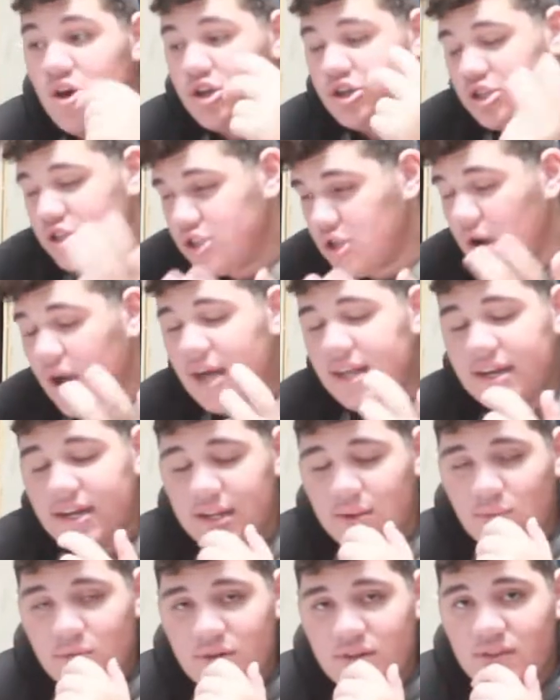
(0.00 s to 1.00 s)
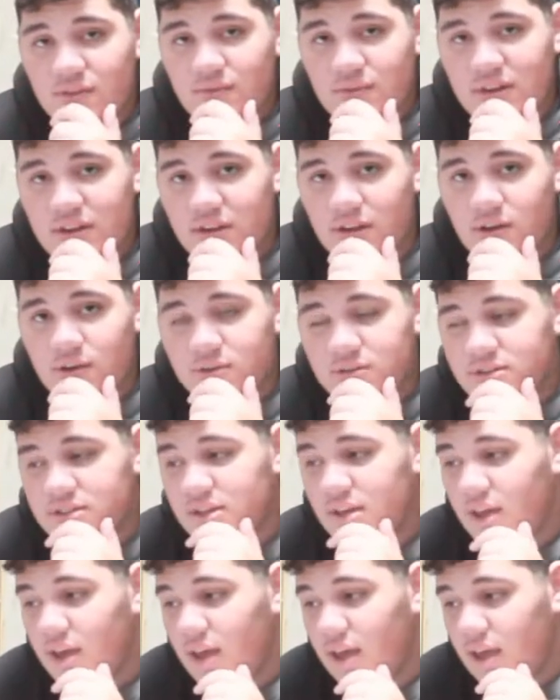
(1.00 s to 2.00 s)
start editing one of the videos,
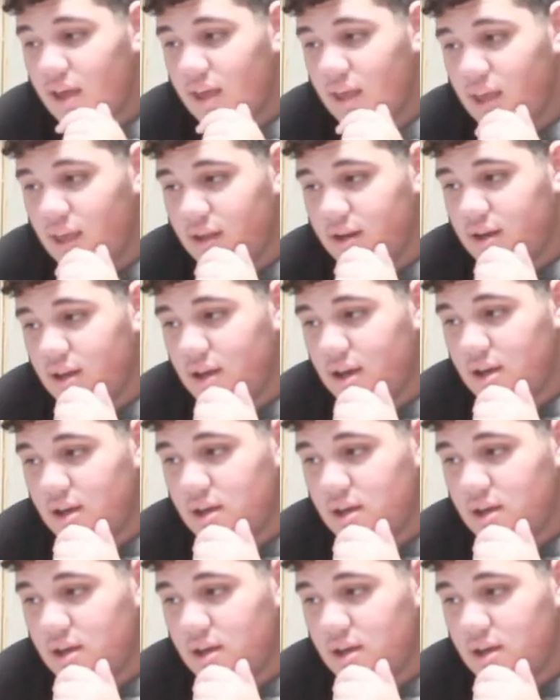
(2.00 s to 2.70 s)
and uh,